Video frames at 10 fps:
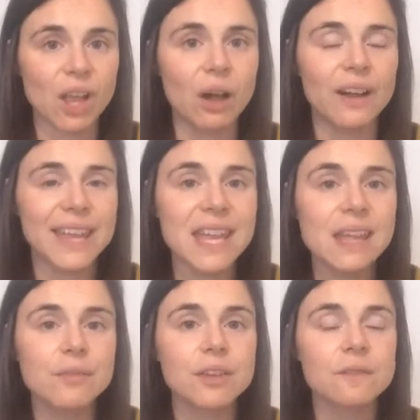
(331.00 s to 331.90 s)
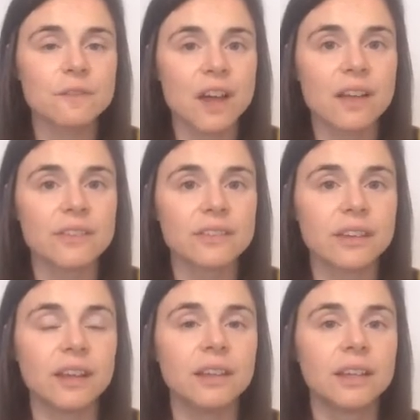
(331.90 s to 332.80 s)
are even
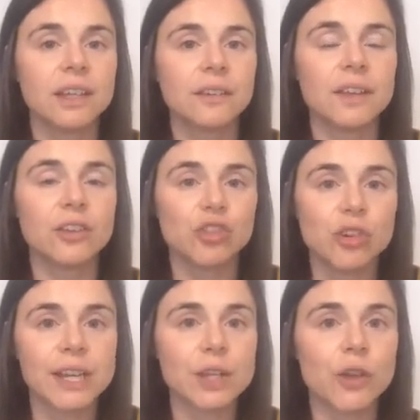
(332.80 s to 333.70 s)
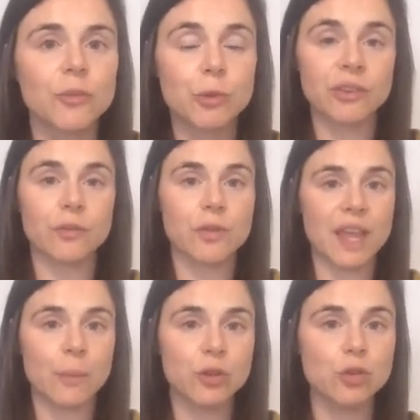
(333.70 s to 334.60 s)
faster than the jogging notes, because if you
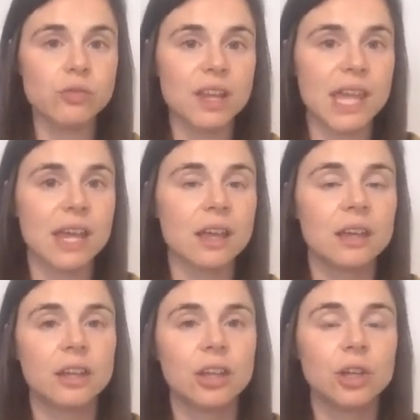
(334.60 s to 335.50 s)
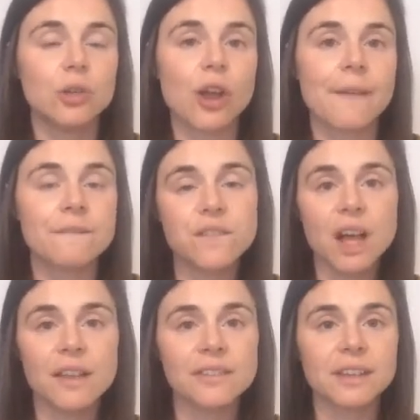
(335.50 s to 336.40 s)
think when you're running, you're going
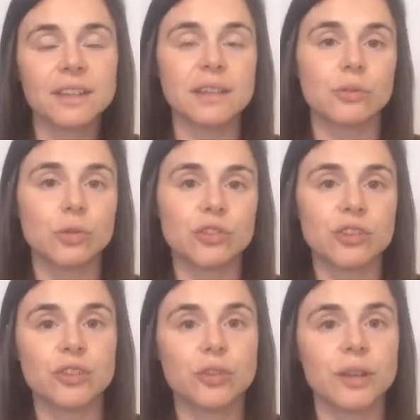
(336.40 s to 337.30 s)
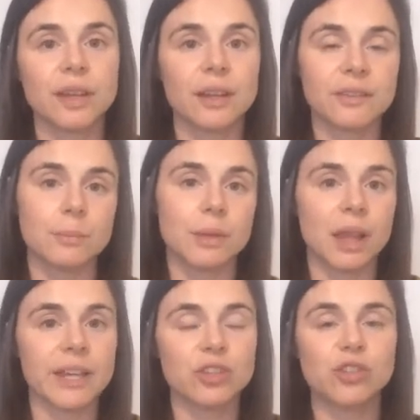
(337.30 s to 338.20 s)
faster than if you're just doing some
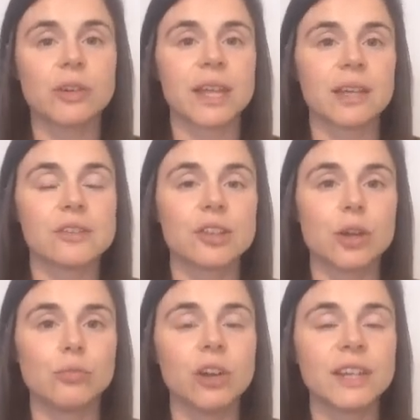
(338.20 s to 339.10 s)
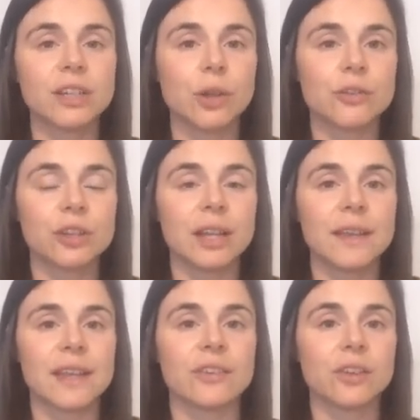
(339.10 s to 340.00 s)
light jogging. So running notes go
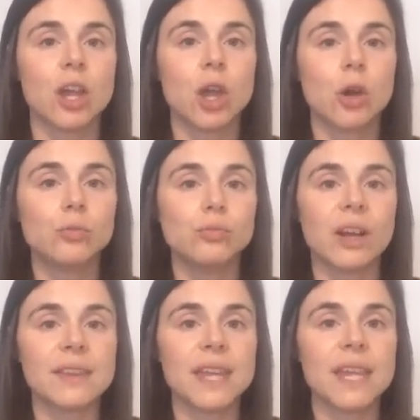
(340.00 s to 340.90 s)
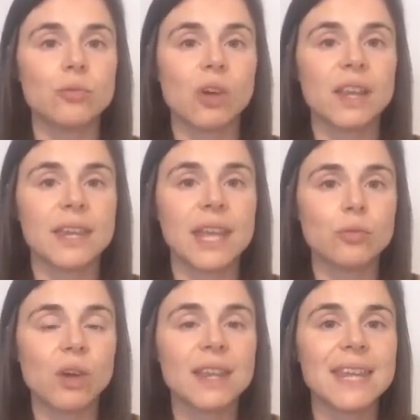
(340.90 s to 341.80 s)
like this. Running,
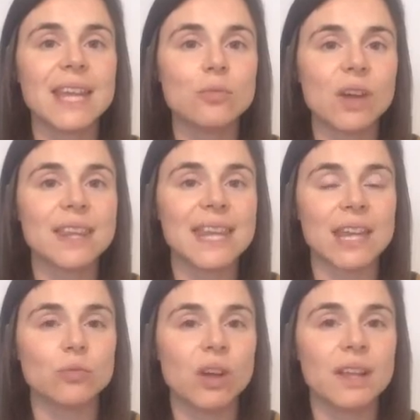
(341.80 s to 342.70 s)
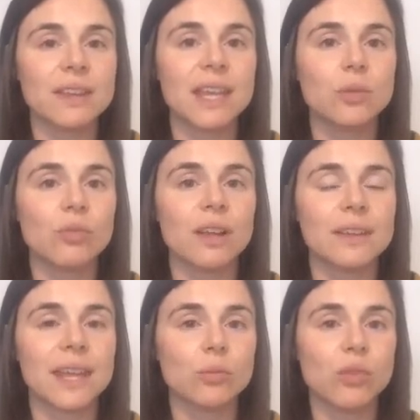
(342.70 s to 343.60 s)
running, running, running, running,
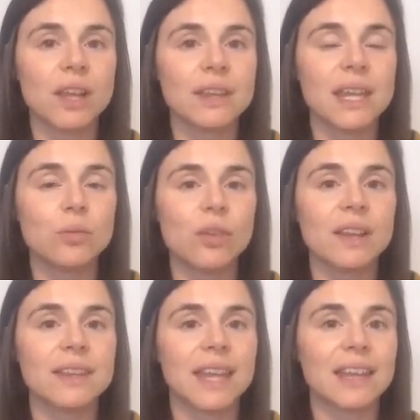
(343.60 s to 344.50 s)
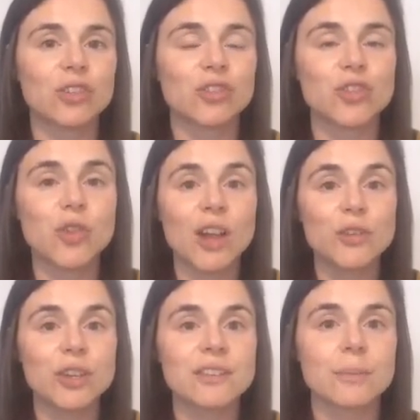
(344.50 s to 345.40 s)
running, running, running. Just try
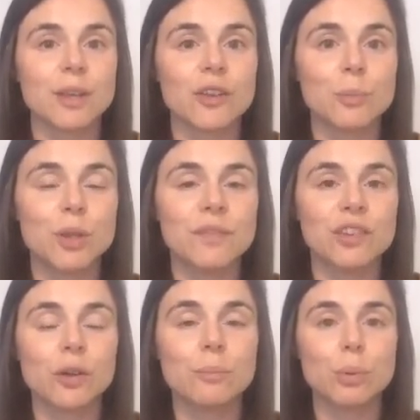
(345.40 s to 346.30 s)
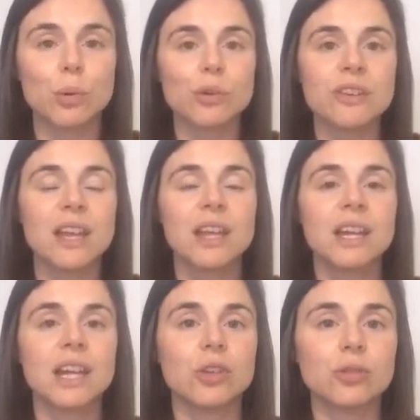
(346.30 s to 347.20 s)
doing some of those. Put the video on pause
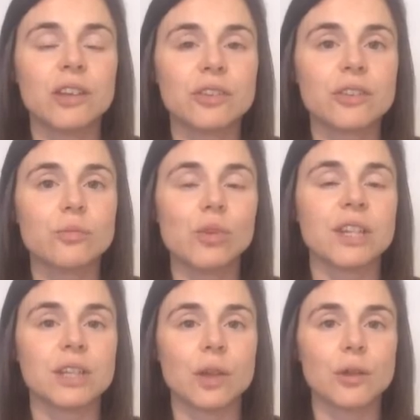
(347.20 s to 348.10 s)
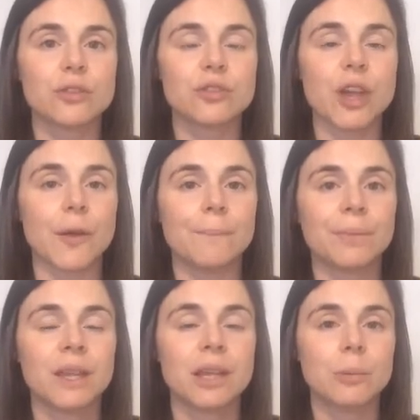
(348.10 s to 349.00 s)
and try doing some running notes. So
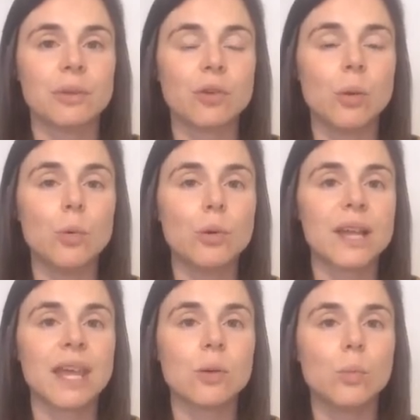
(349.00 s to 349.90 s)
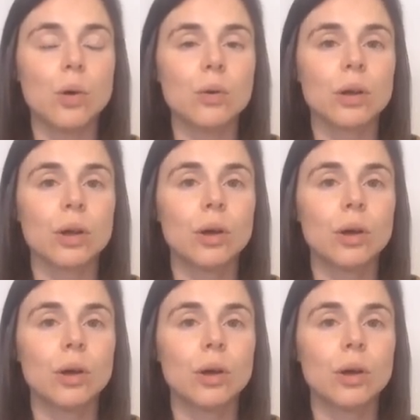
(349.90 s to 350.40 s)
we've got walking, walk,